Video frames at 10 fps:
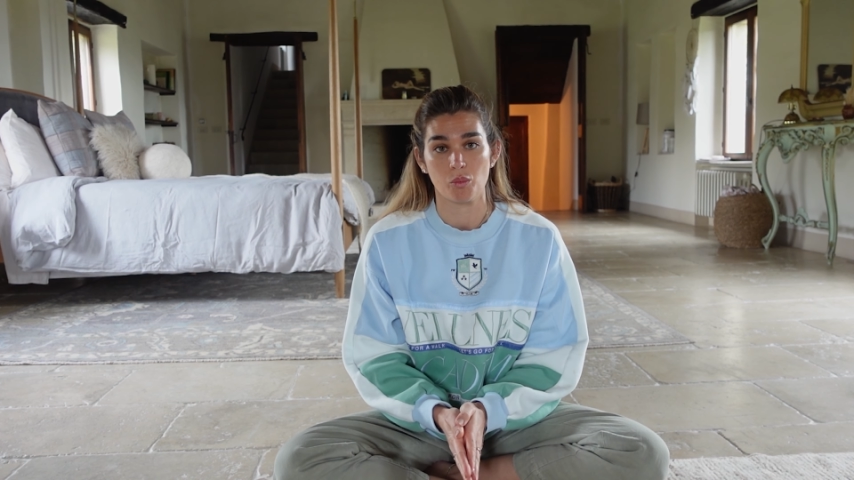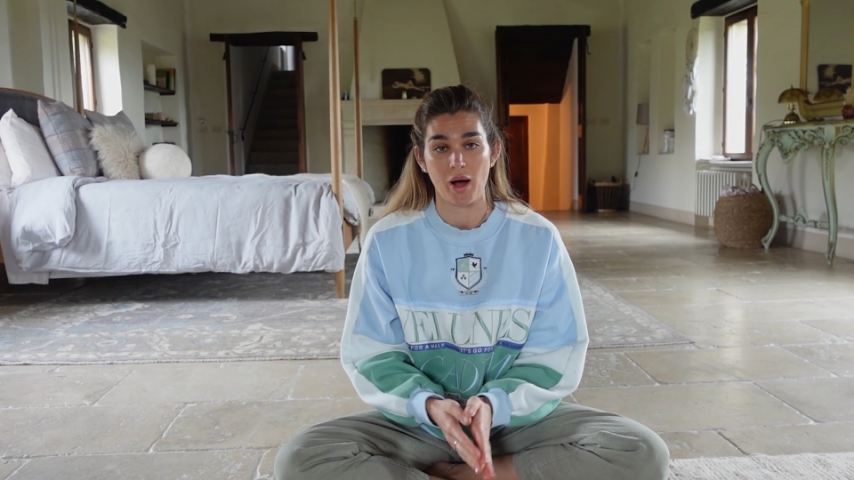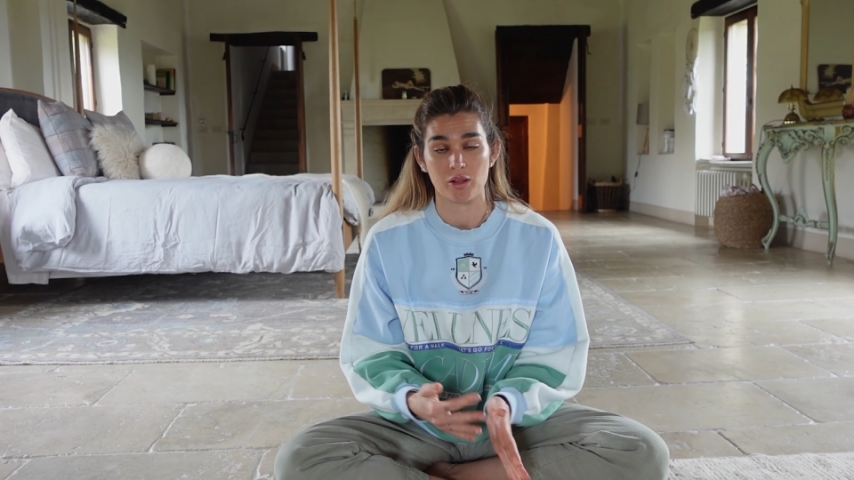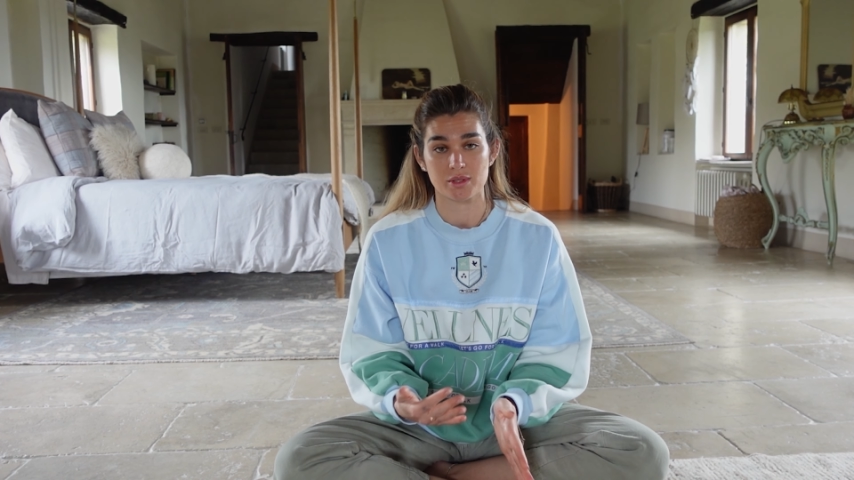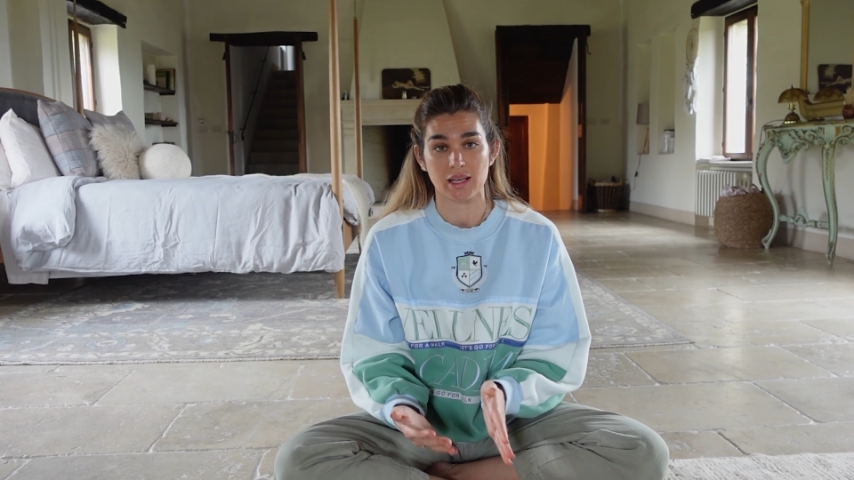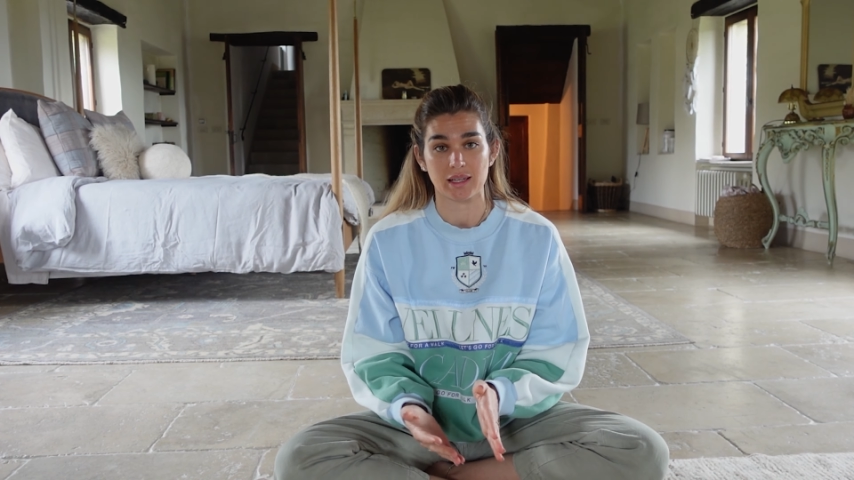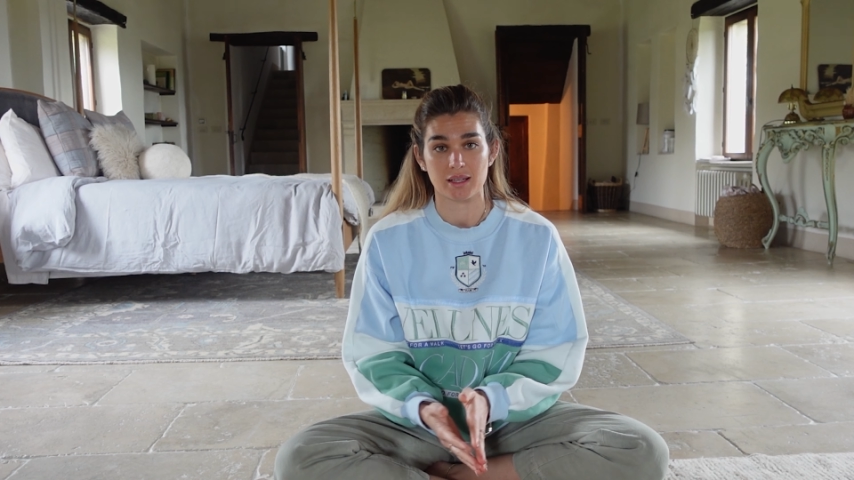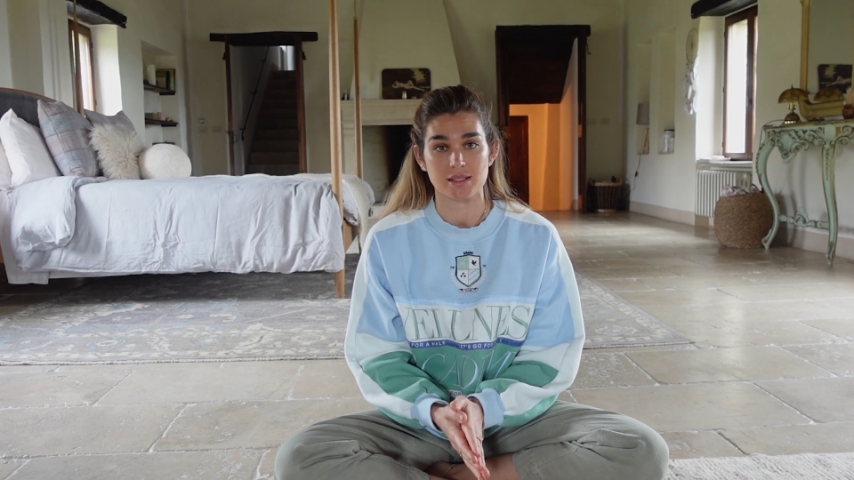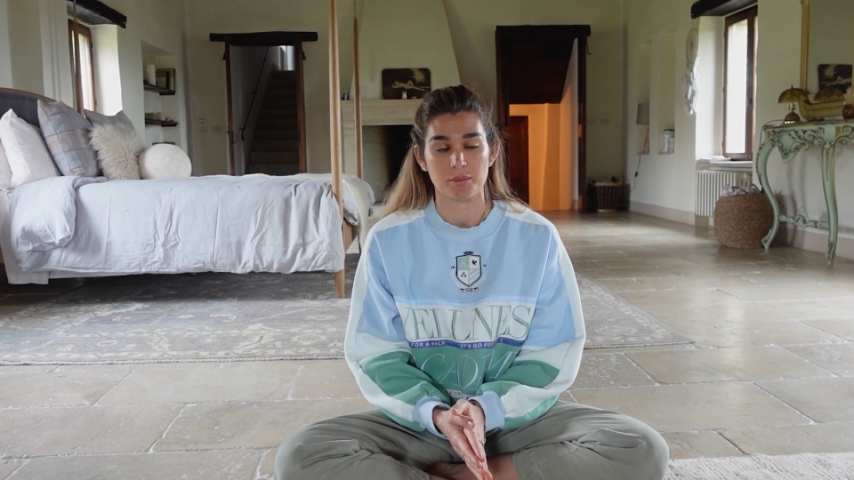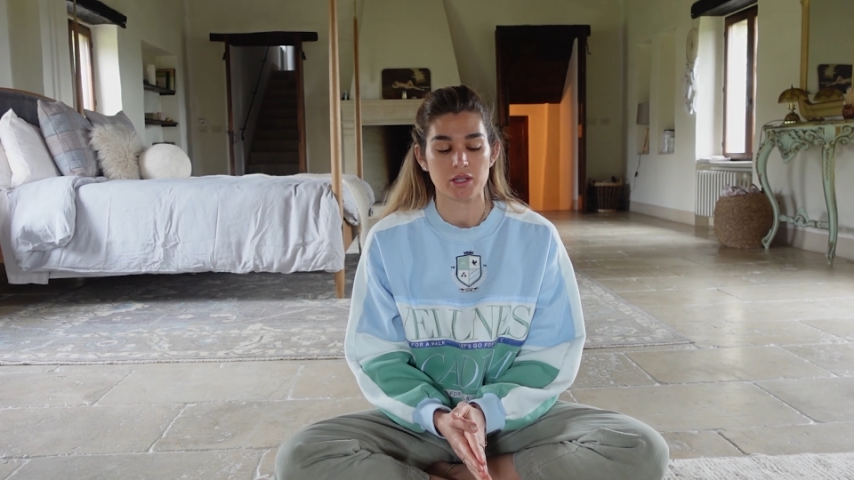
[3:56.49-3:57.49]
while it was getting
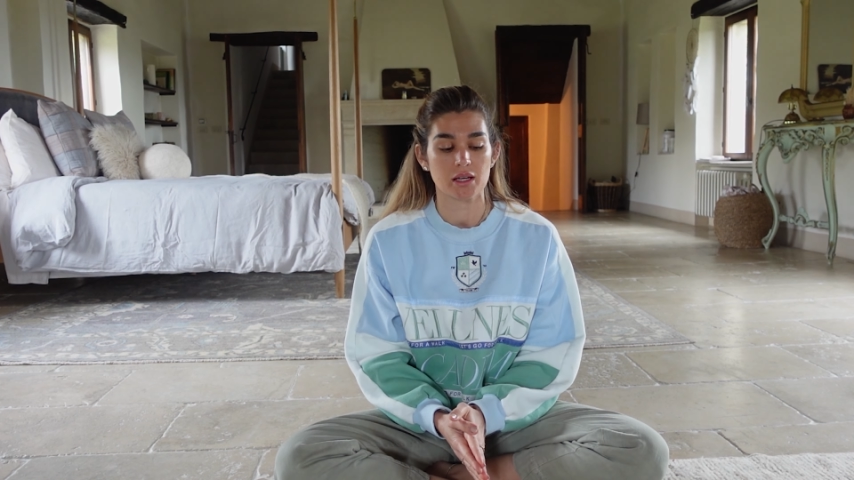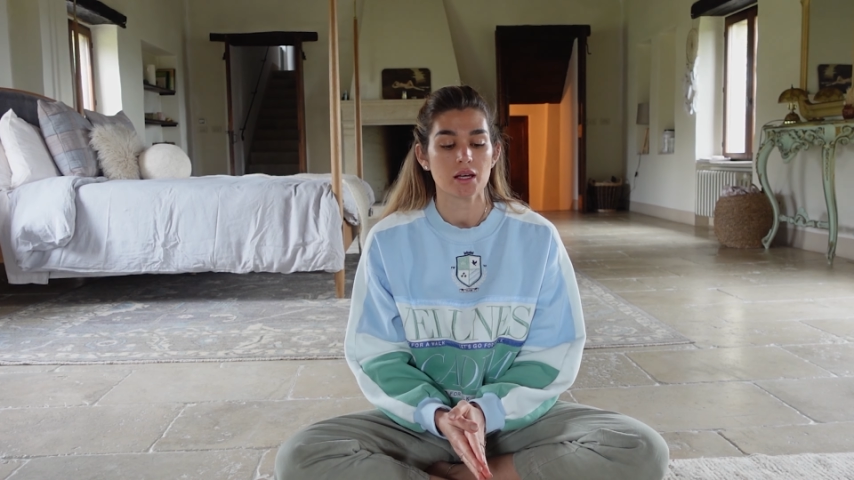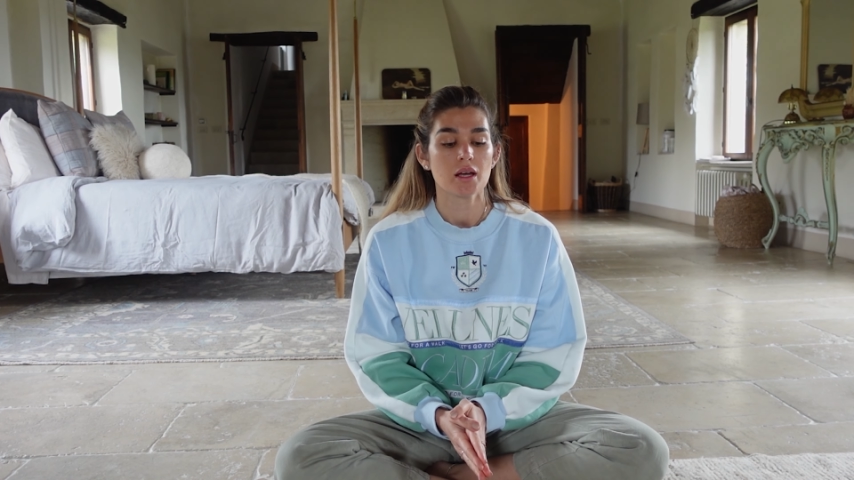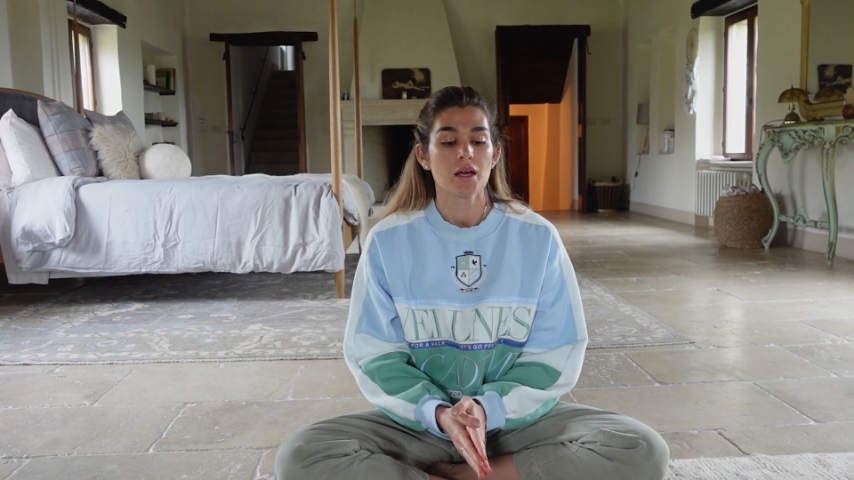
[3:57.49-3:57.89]
accepted.